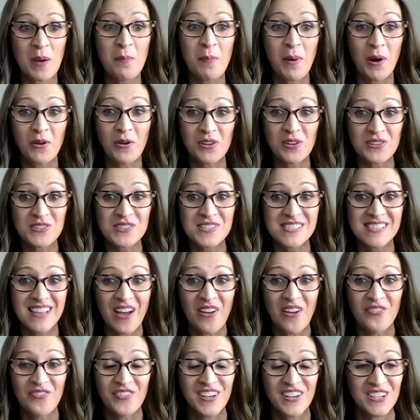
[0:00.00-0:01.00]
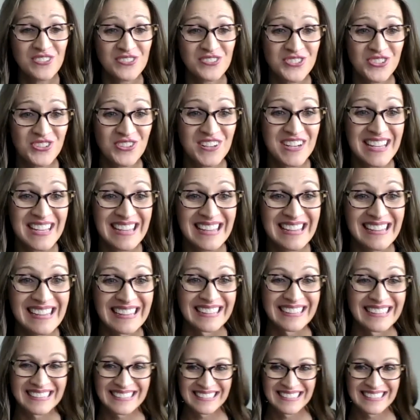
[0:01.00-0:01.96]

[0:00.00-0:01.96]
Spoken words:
about yourself and your journey.